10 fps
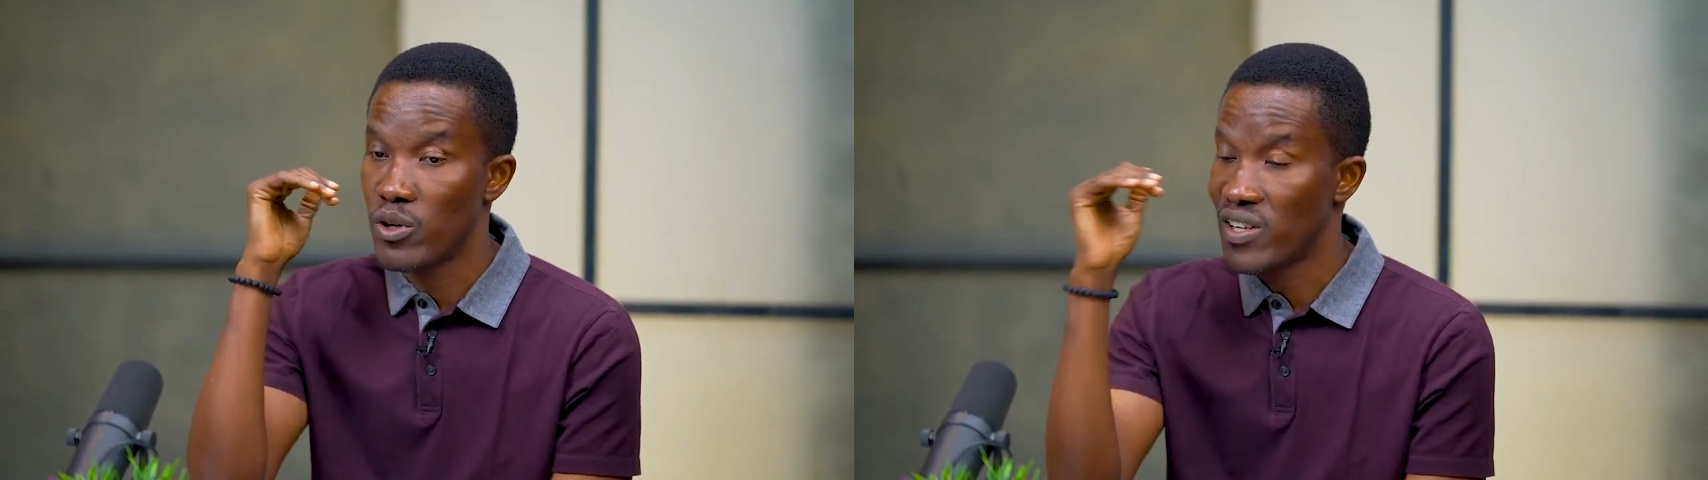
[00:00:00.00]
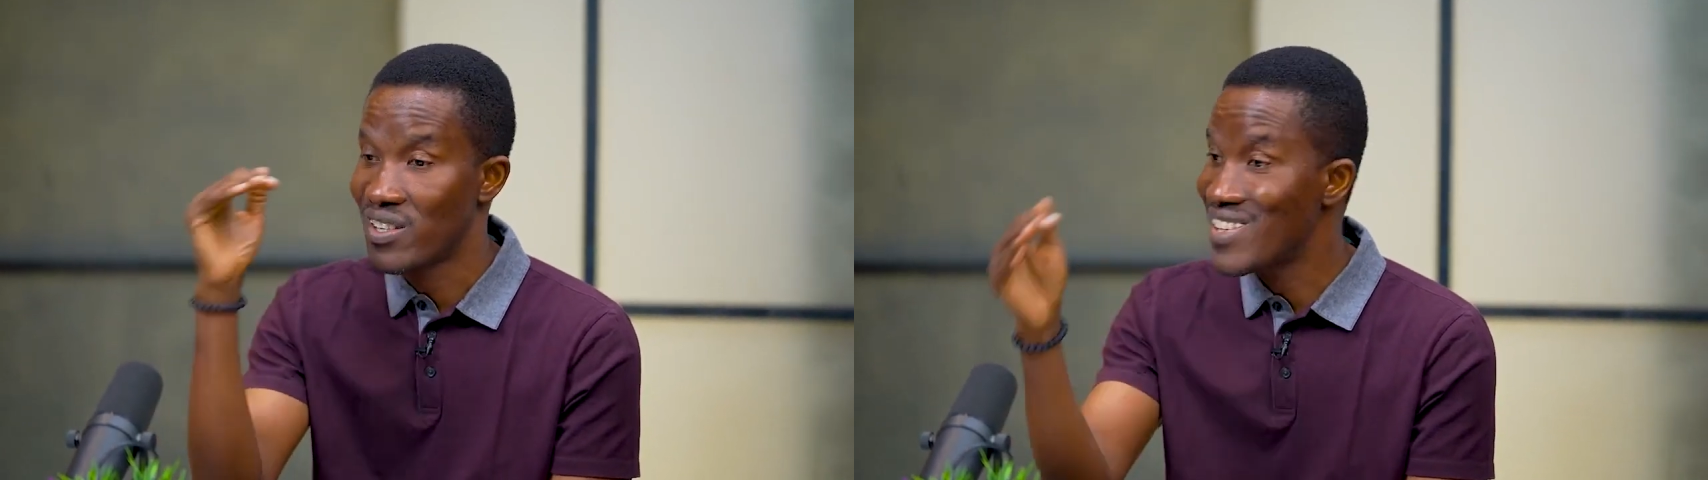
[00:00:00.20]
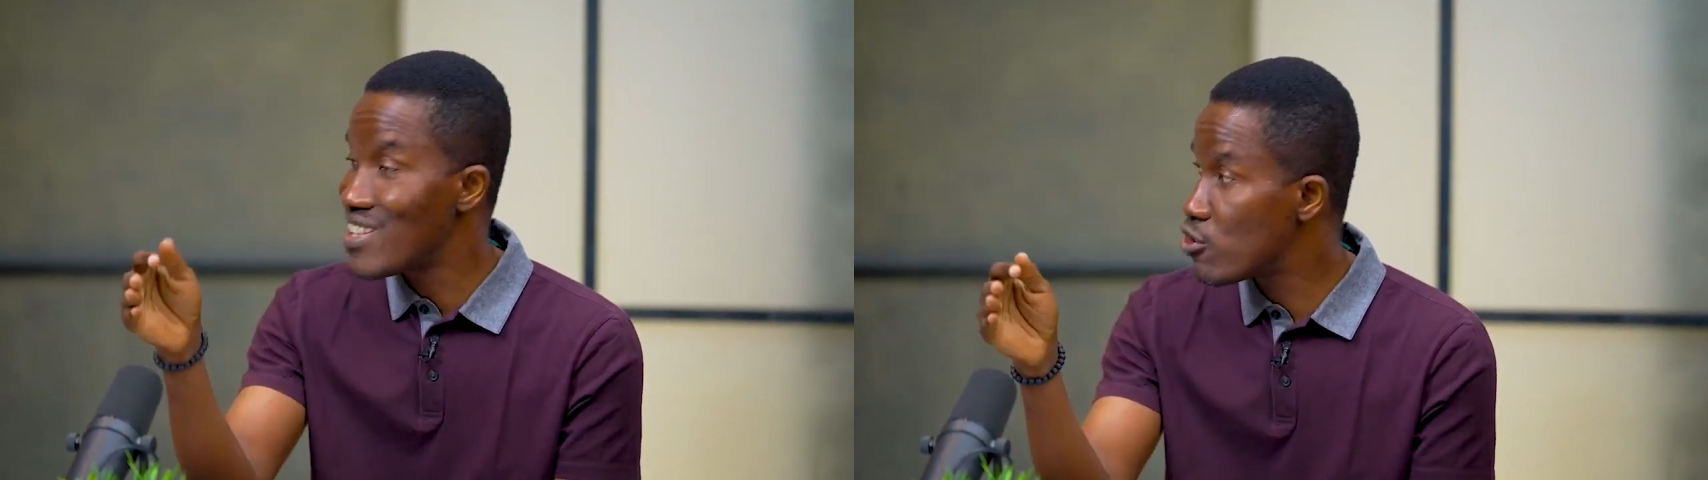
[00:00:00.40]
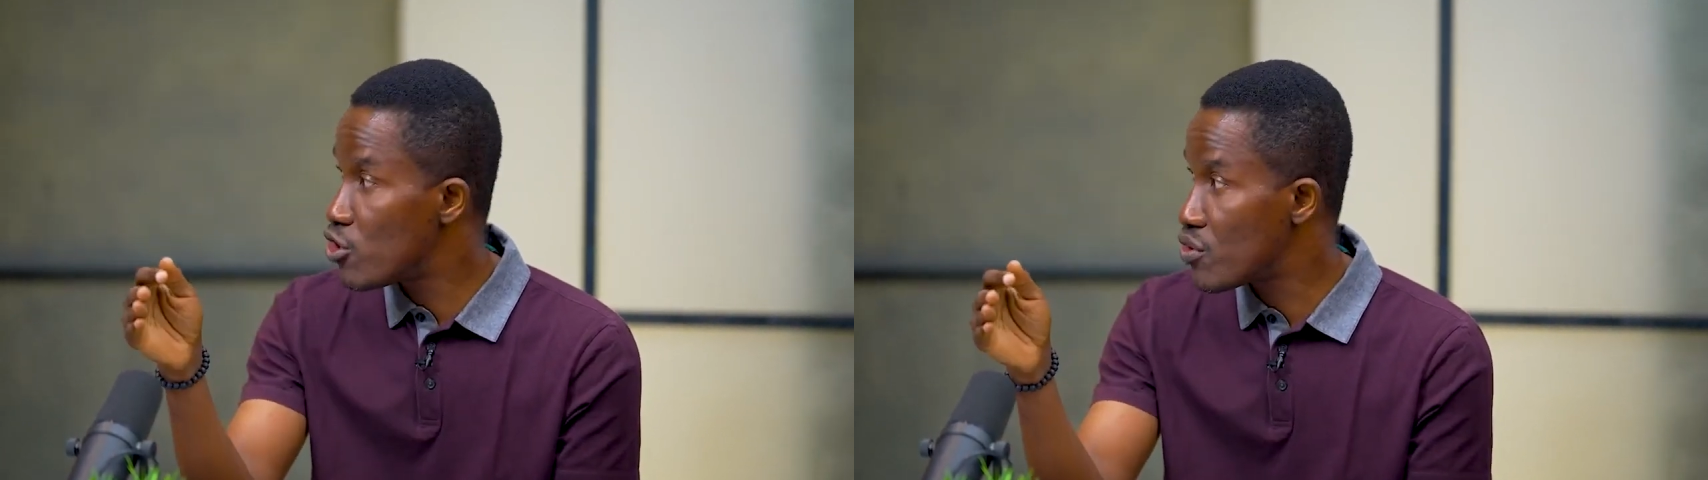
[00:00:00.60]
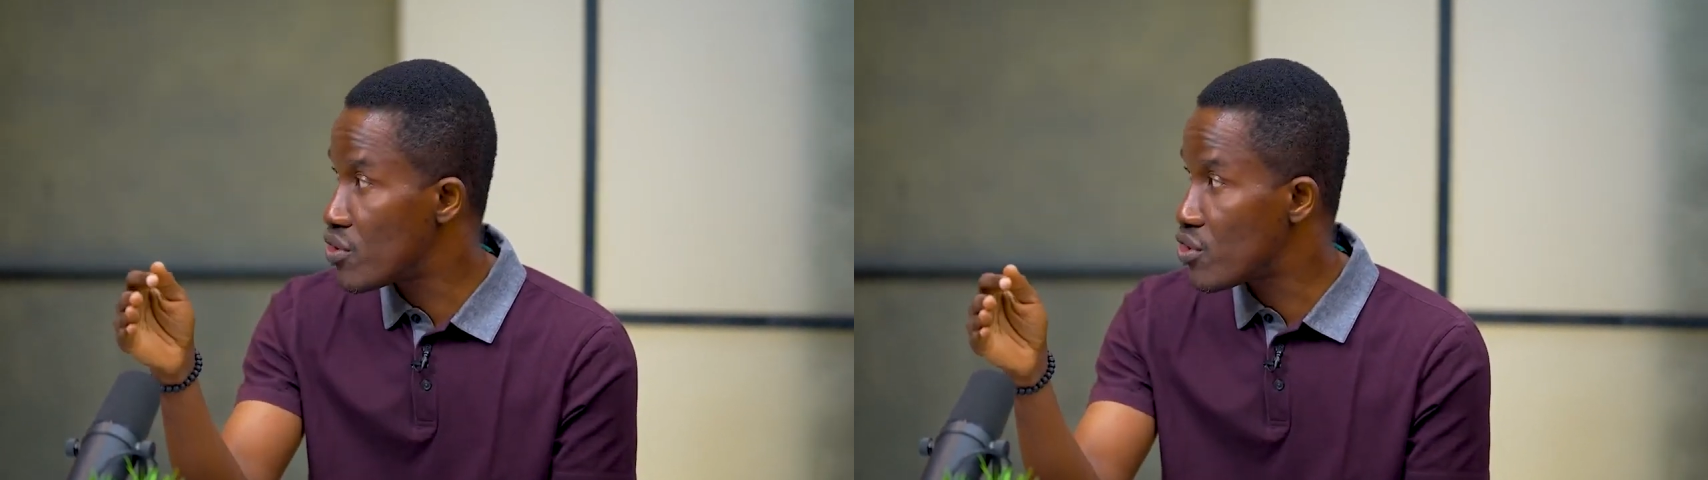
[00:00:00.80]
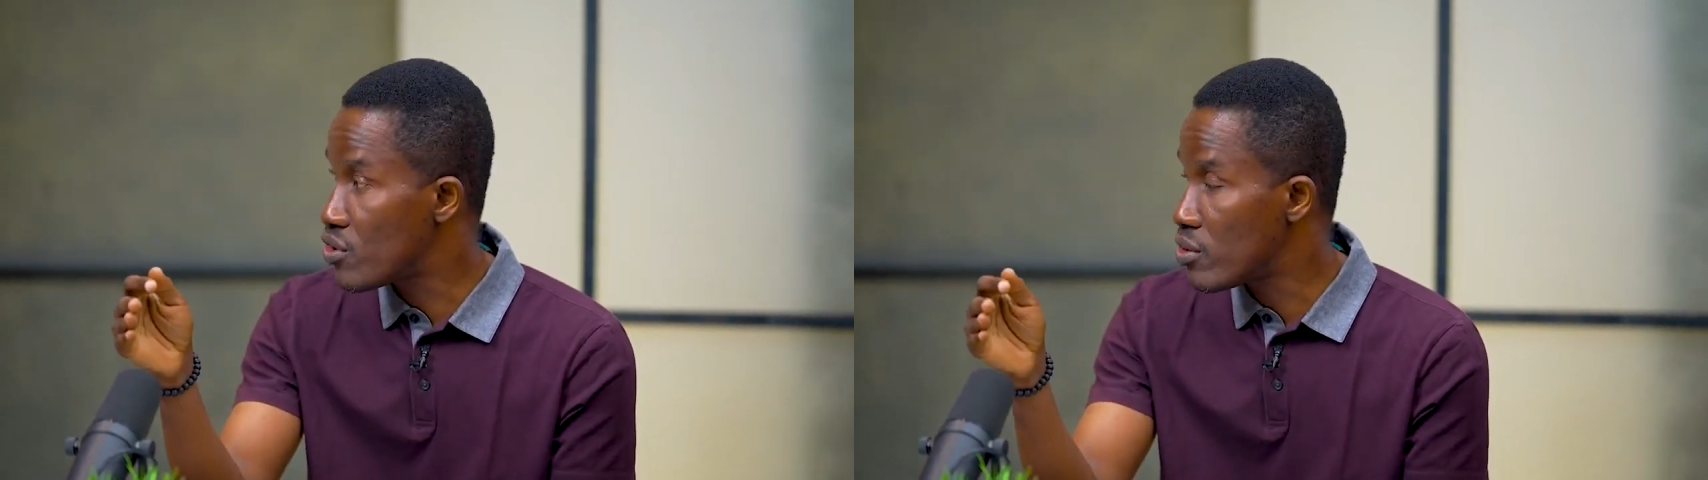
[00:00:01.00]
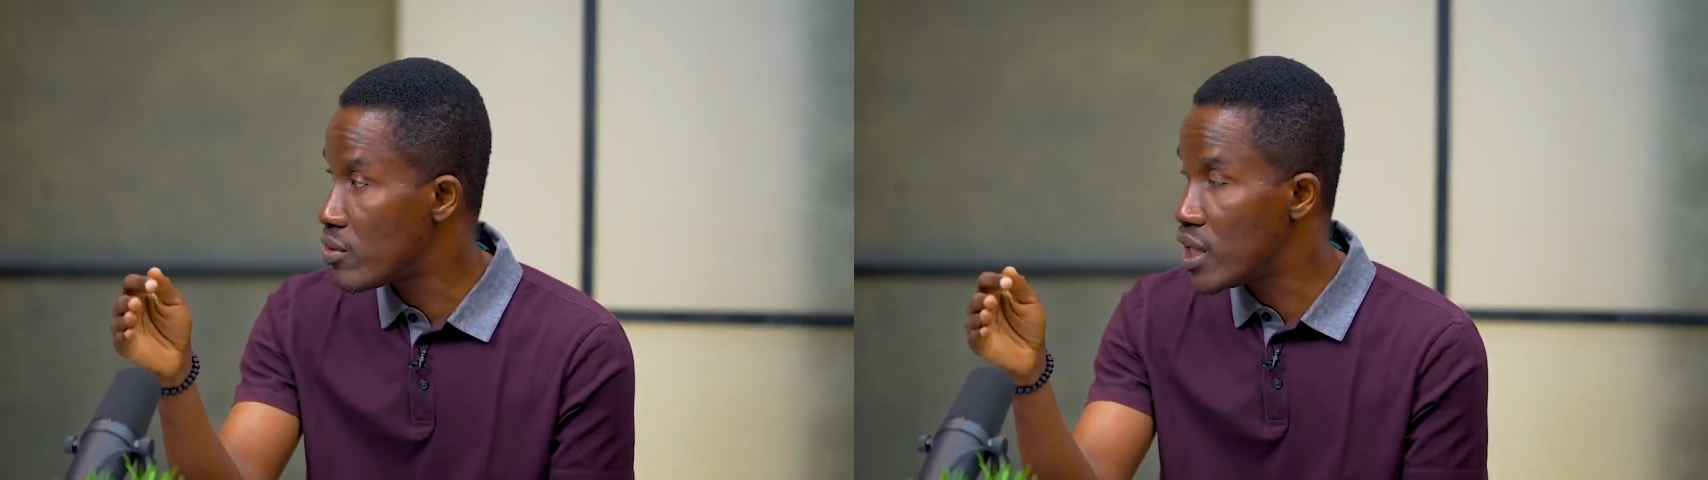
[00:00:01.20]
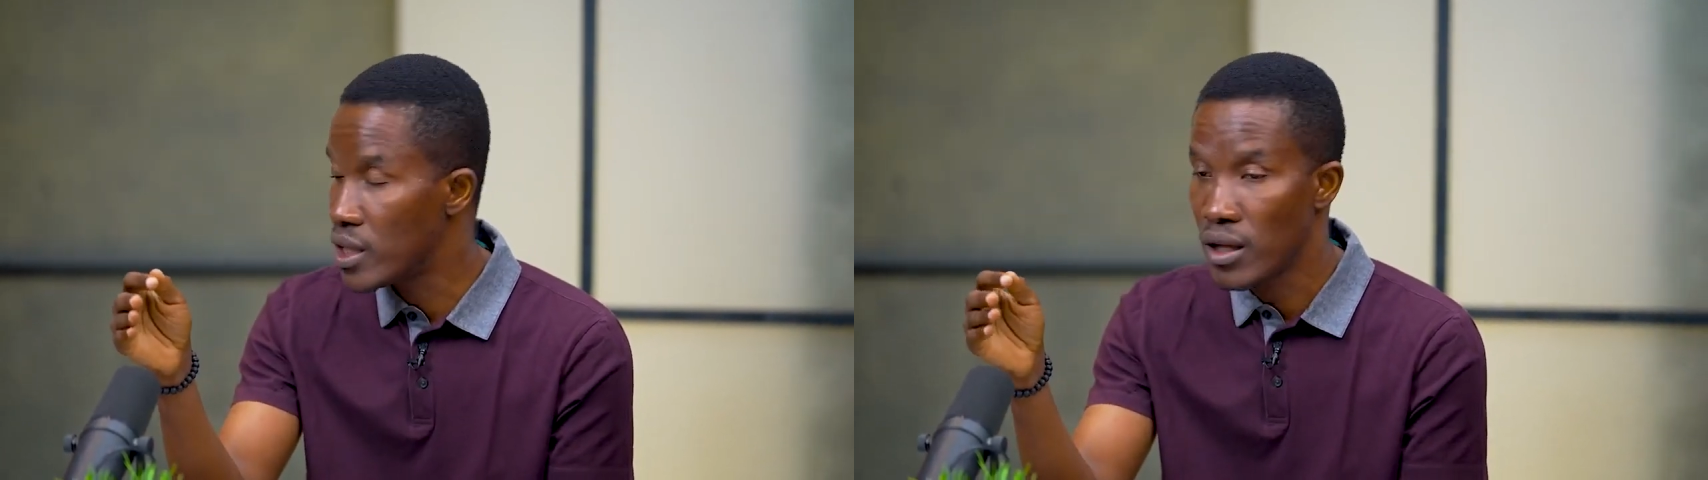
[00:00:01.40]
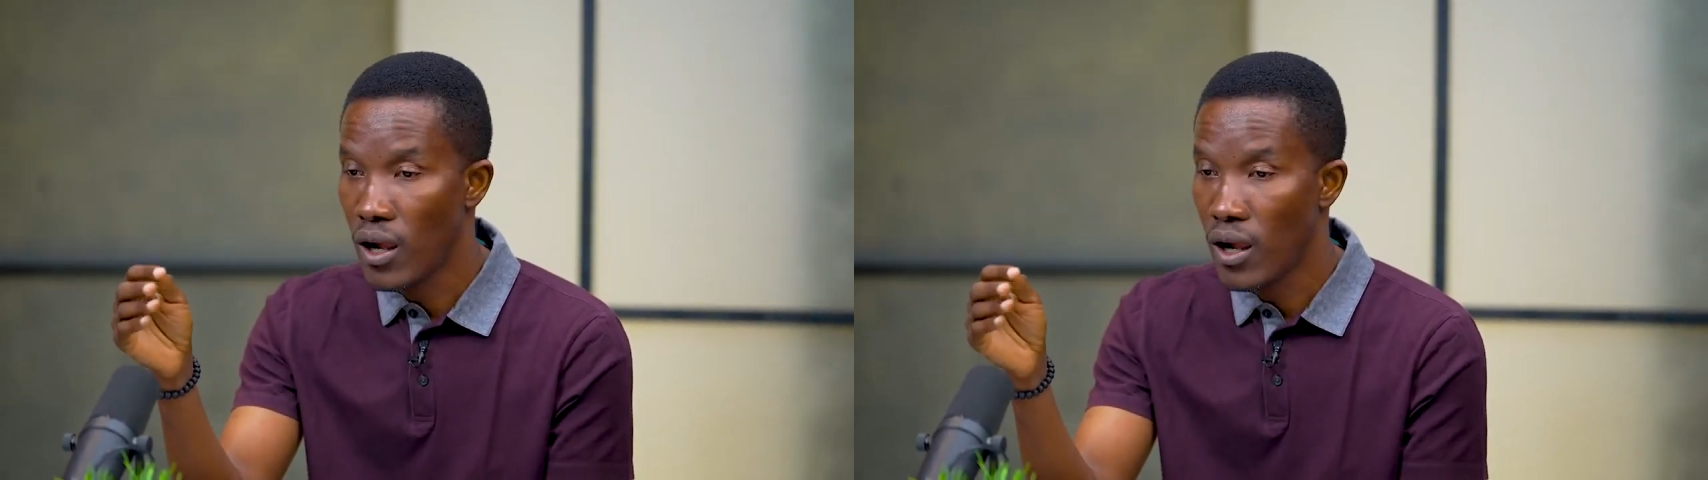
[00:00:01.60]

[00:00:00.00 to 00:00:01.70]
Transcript: attention to the children,